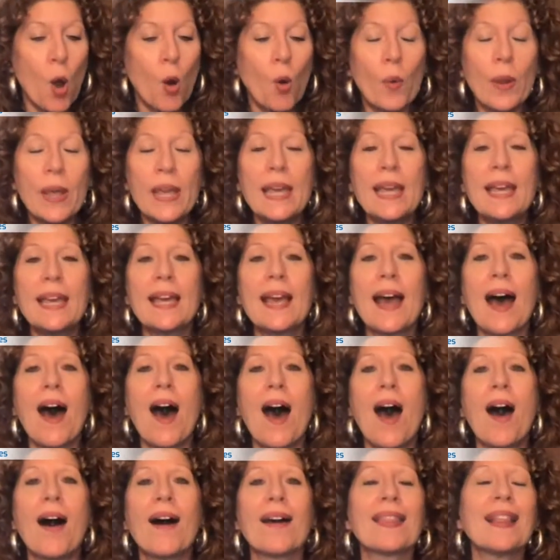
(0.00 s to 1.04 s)
we
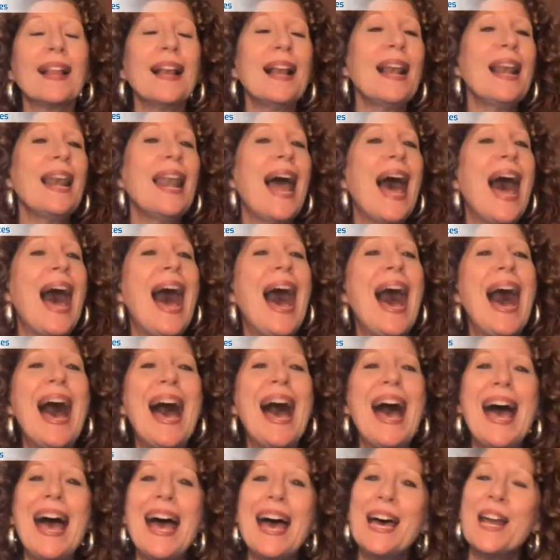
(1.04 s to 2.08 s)
are the
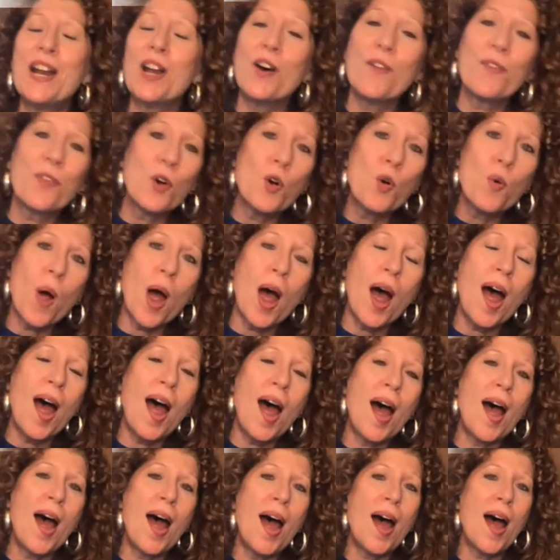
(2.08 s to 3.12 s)
light of the
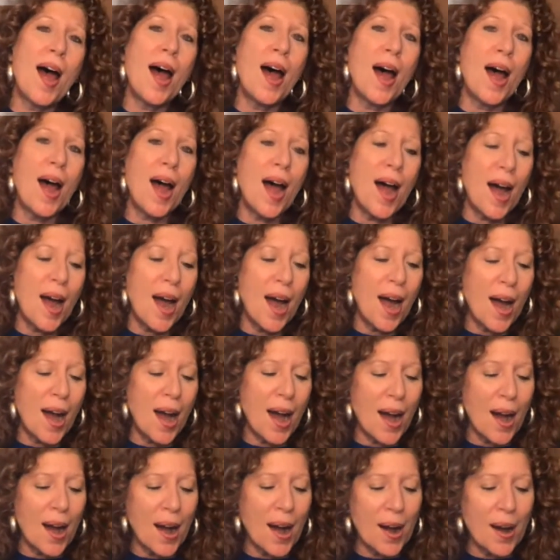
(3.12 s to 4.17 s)

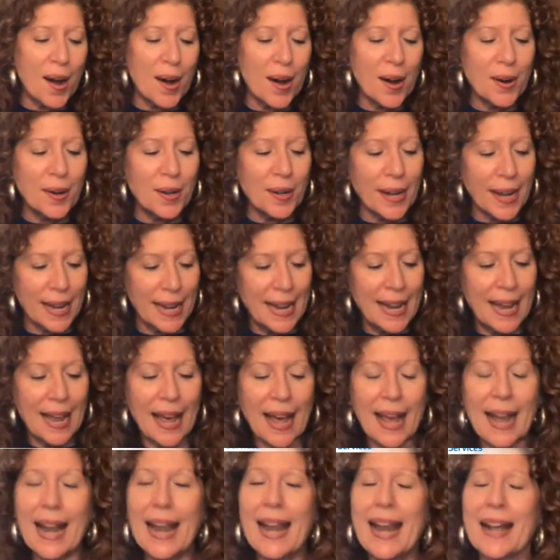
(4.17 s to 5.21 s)
world.
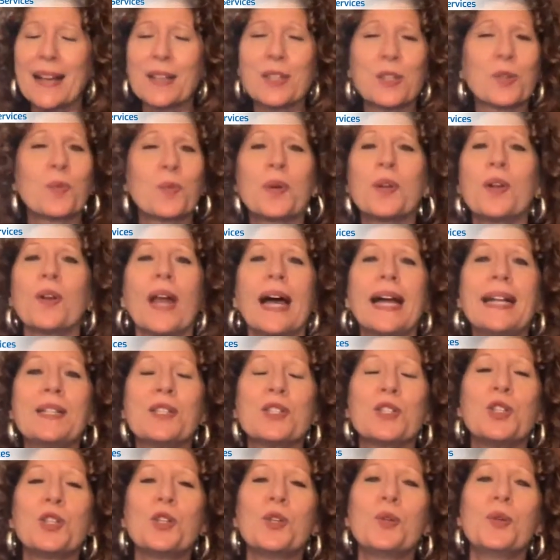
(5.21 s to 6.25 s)
And I ask, what do
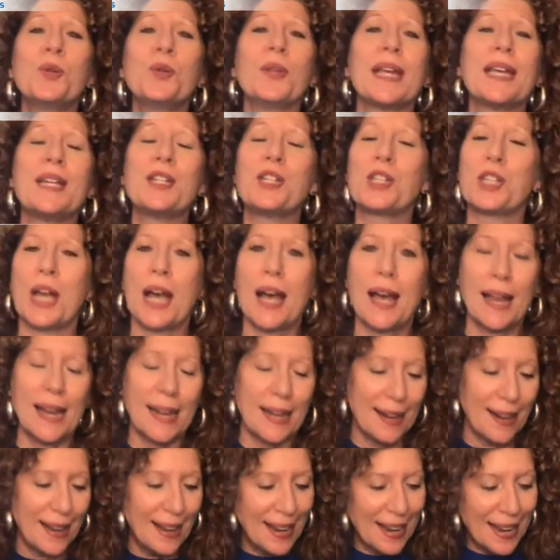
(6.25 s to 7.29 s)
lights do? They
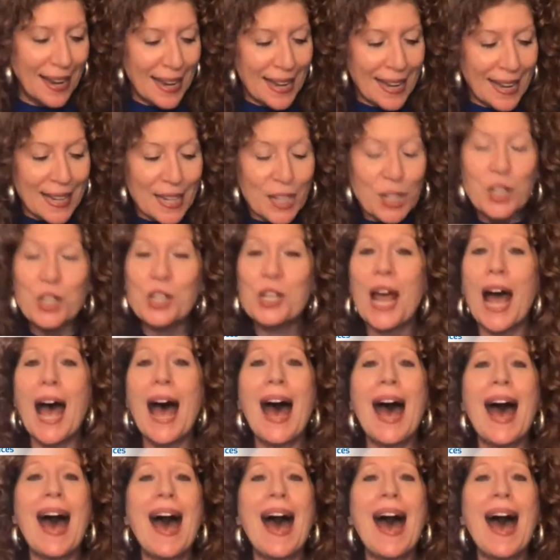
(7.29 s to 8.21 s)
shine. Shine.